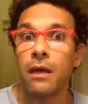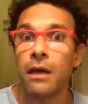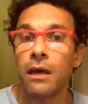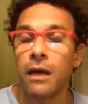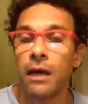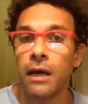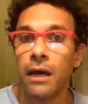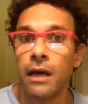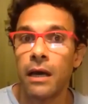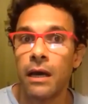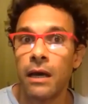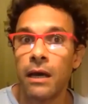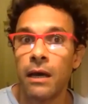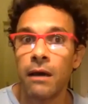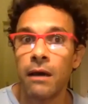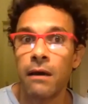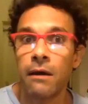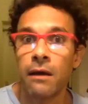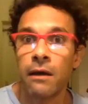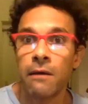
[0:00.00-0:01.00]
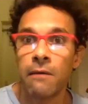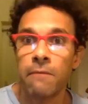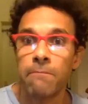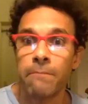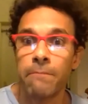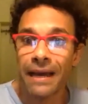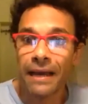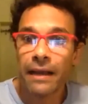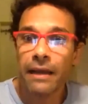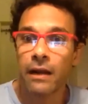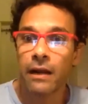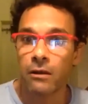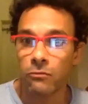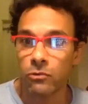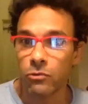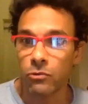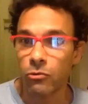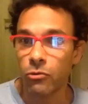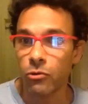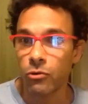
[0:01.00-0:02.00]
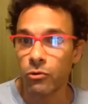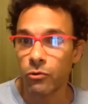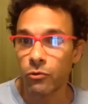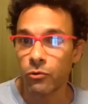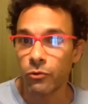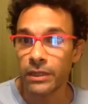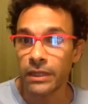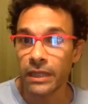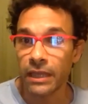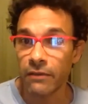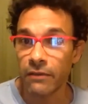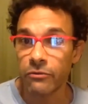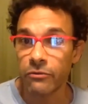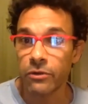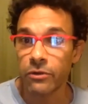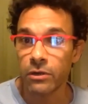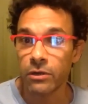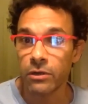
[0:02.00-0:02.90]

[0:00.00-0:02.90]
background or whatever.